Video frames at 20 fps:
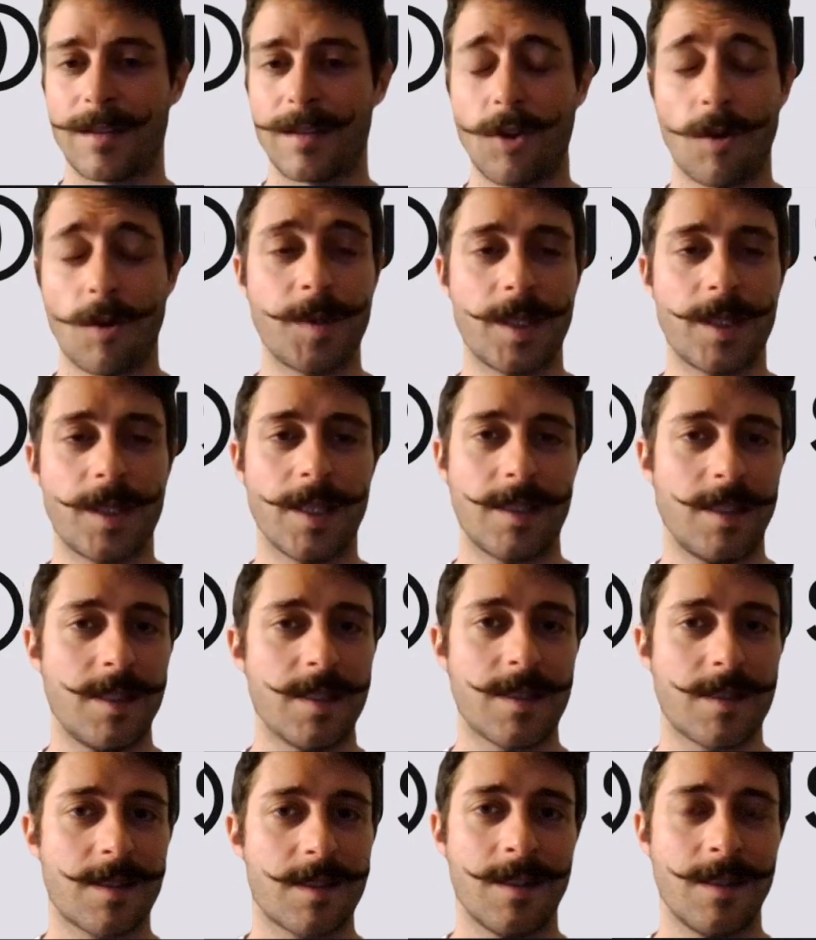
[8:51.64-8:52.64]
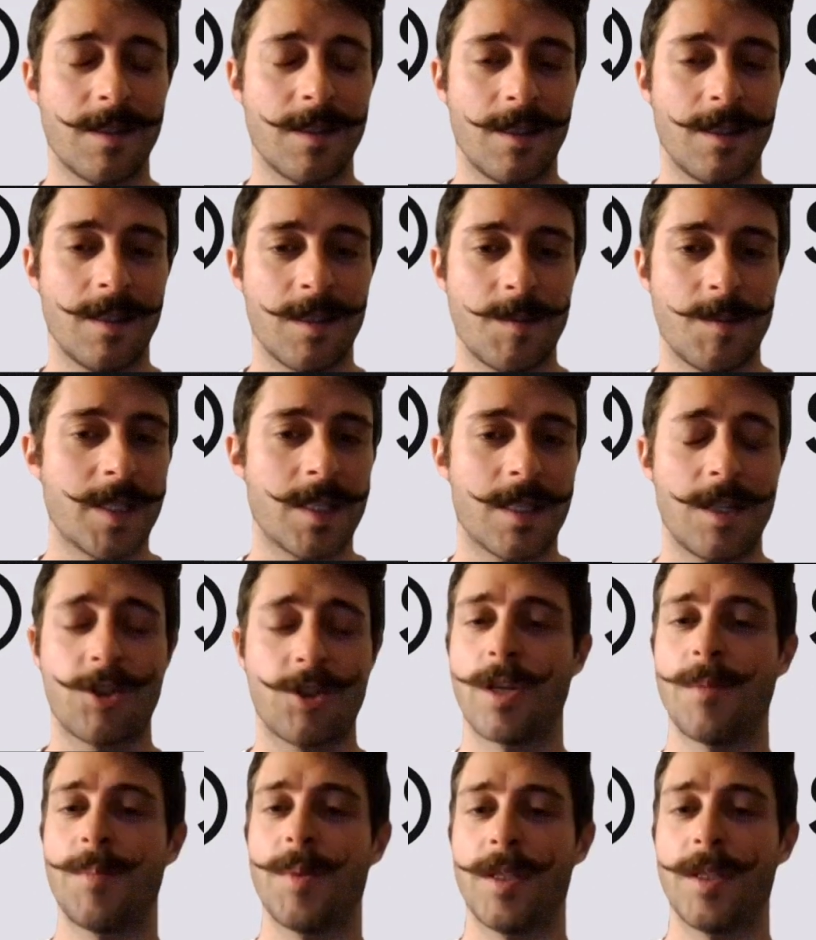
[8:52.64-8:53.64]
topic that is basically
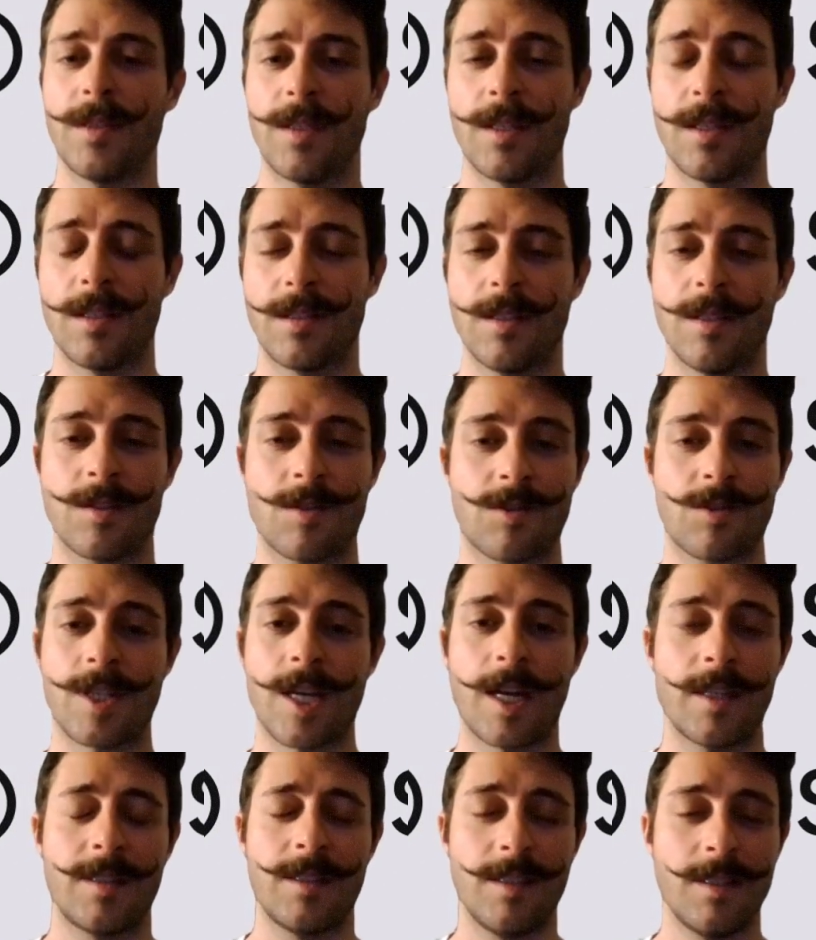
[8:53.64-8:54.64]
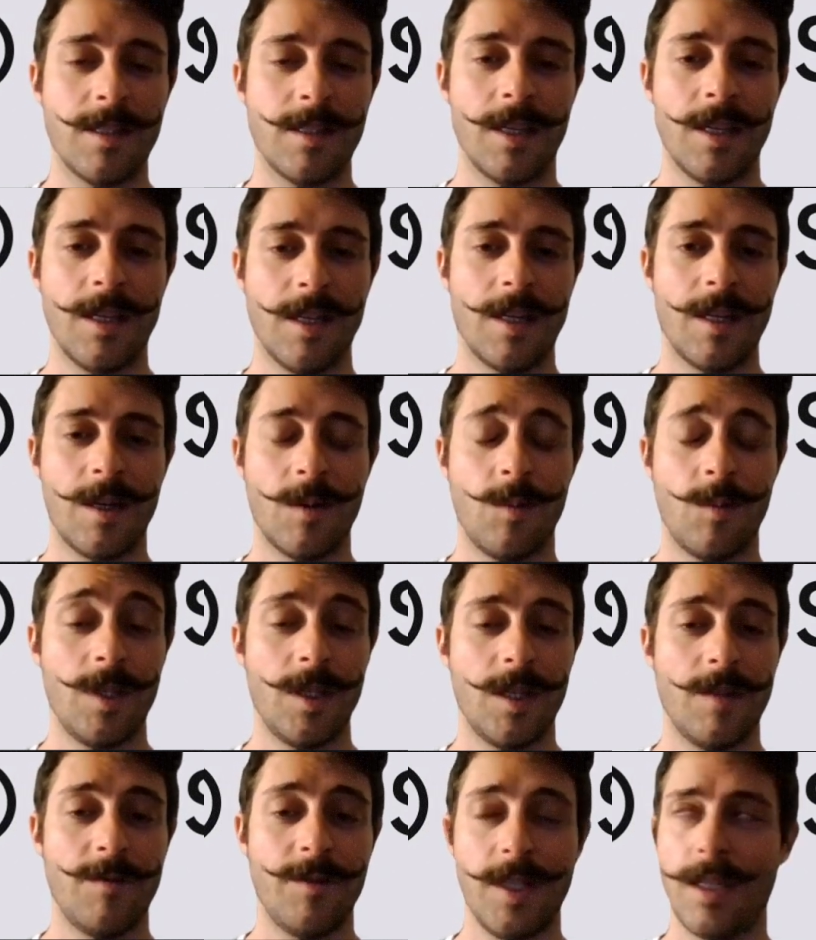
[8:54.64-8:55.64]
shaping the society
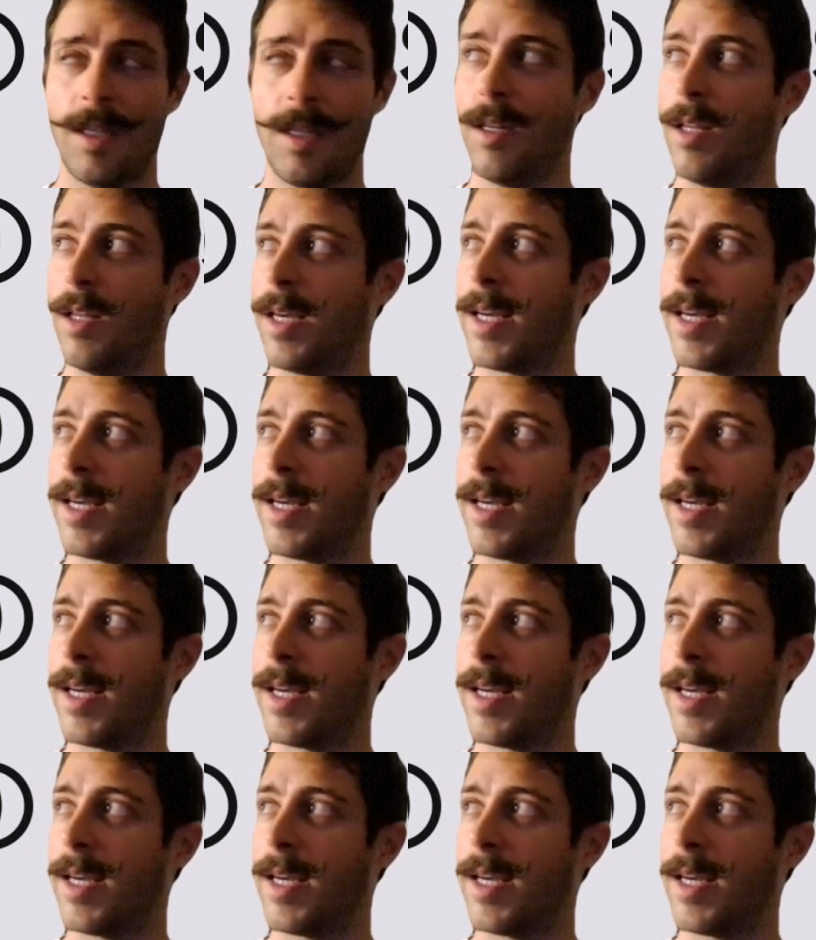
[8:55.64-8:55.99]
we live in.